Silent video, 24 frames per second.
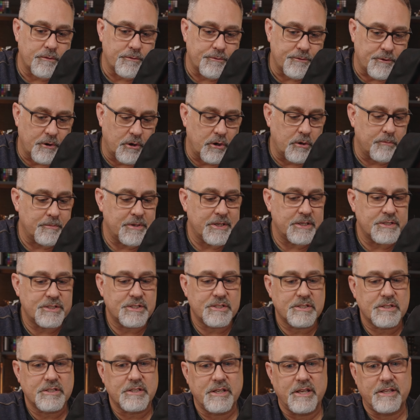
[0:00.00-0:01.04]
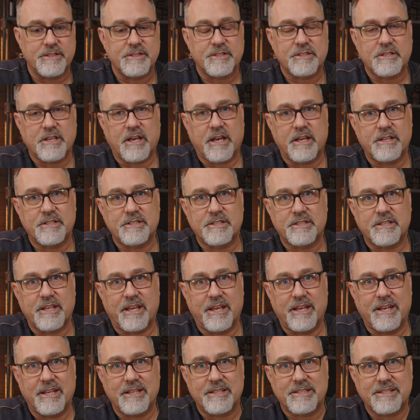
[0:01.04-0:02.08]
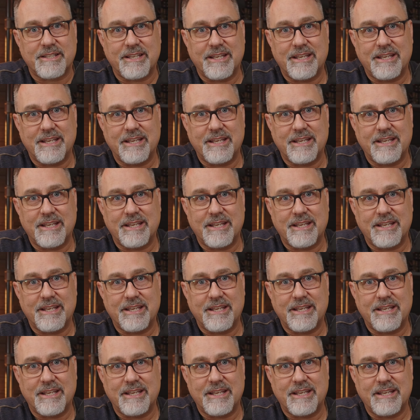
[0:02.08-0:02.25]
thermos, and such, and it's